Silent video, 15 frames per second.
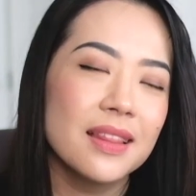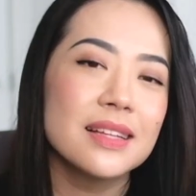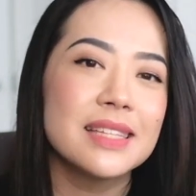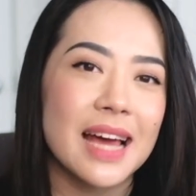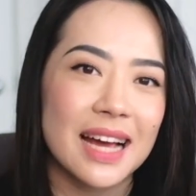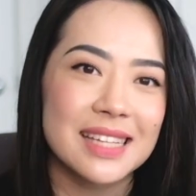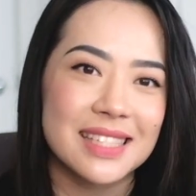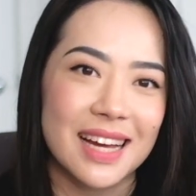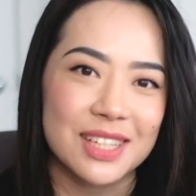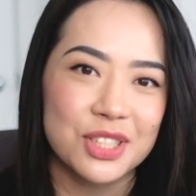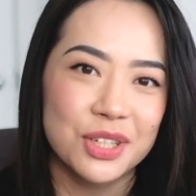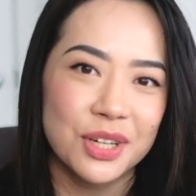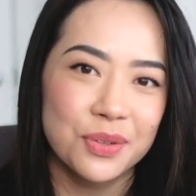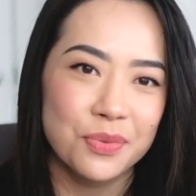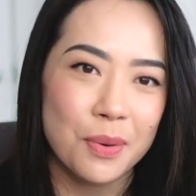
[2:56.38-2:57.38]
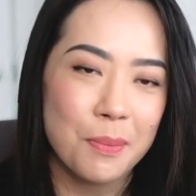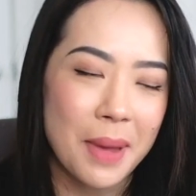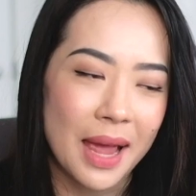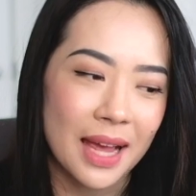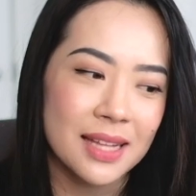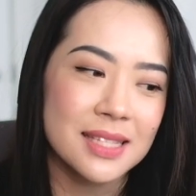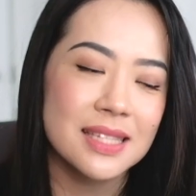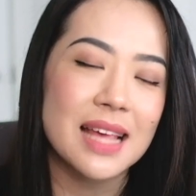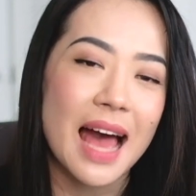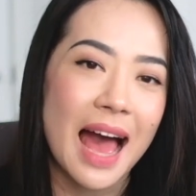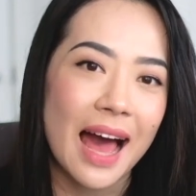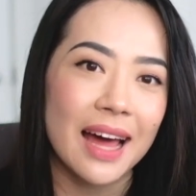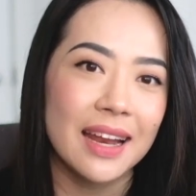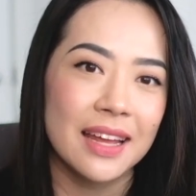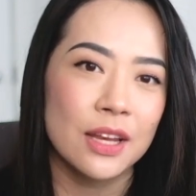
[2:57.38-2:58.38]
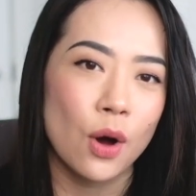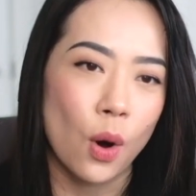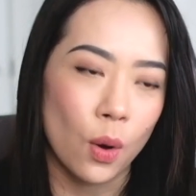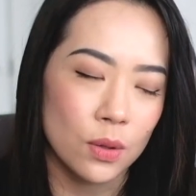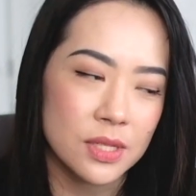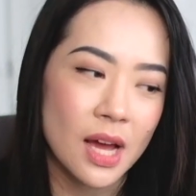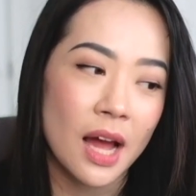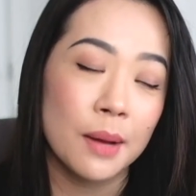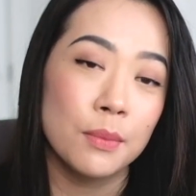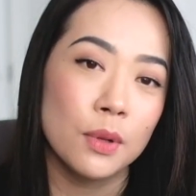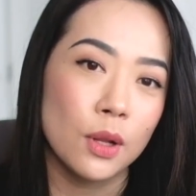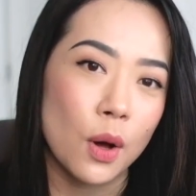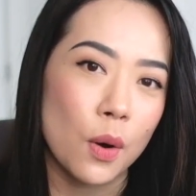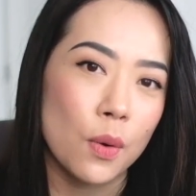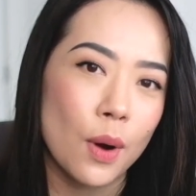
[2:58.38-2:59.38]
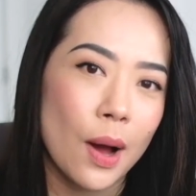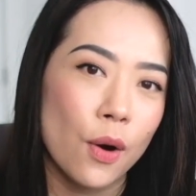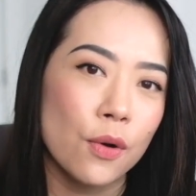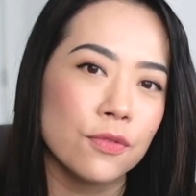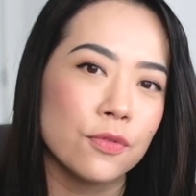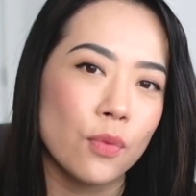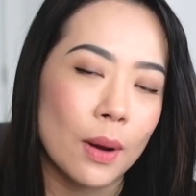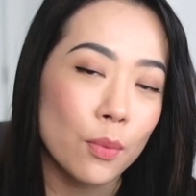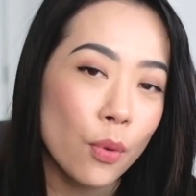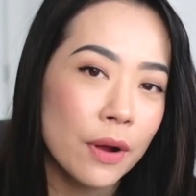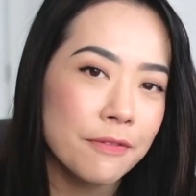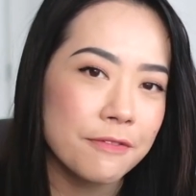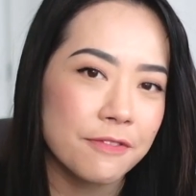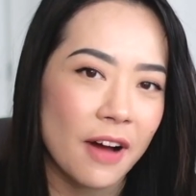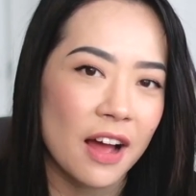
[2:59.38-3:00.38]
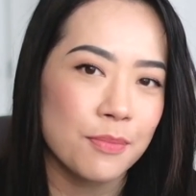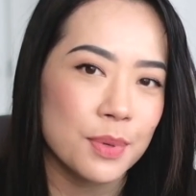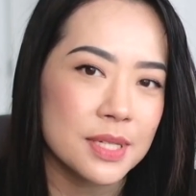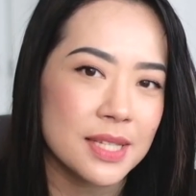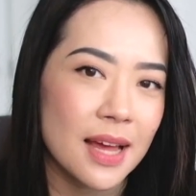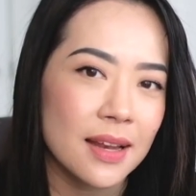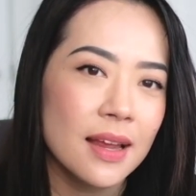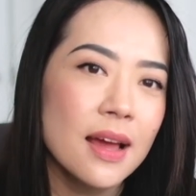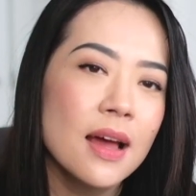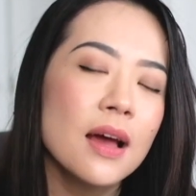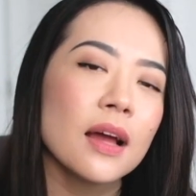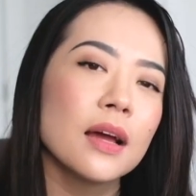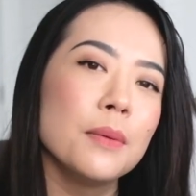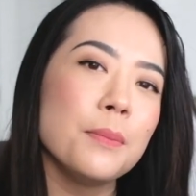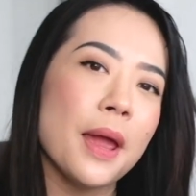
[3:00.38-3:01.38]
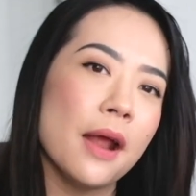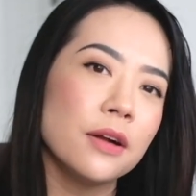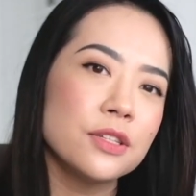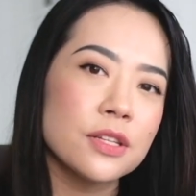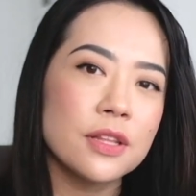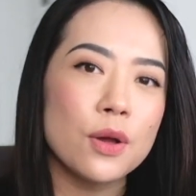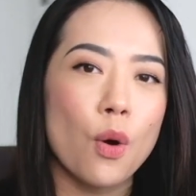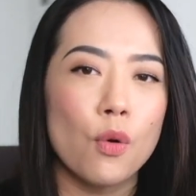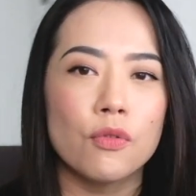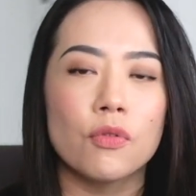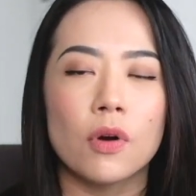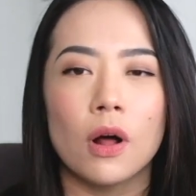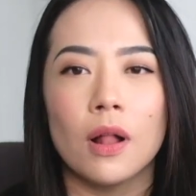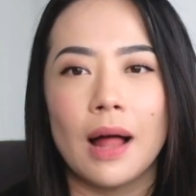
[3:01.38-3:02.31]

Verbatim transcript: the tech sector remains at an all-time low of one point five percent compared to the overall